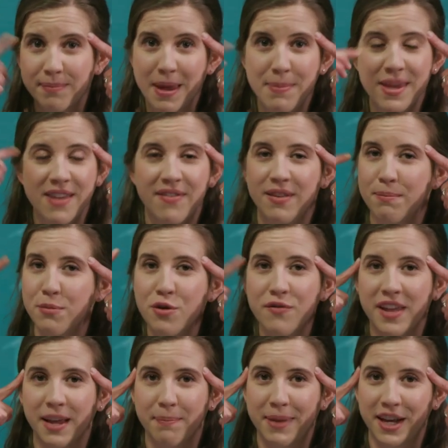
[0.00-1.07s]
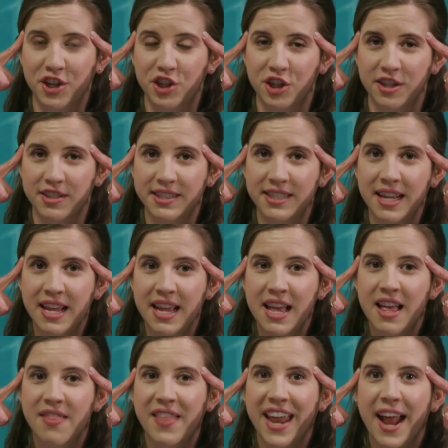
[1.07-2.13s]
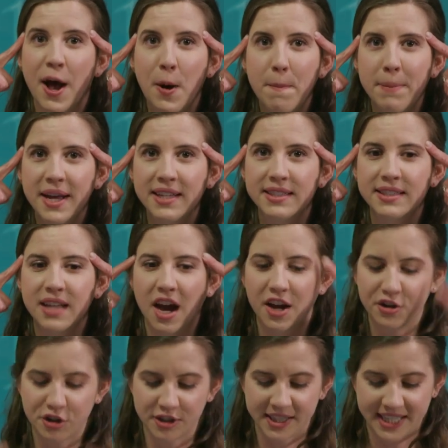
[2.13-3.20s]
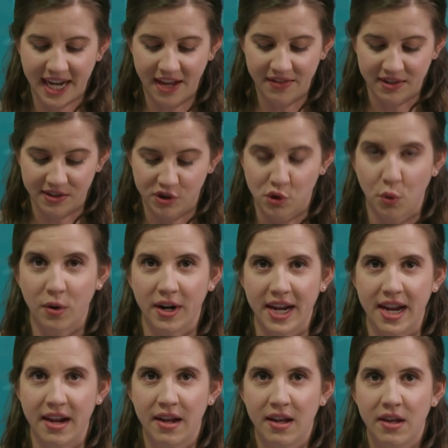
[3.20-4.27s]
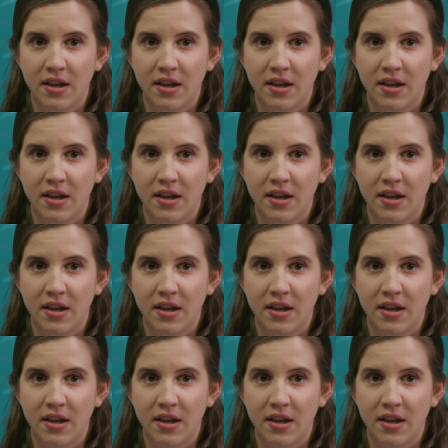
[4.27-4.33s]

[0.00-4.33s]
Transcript: maybe even moving pictures that help us understand the story.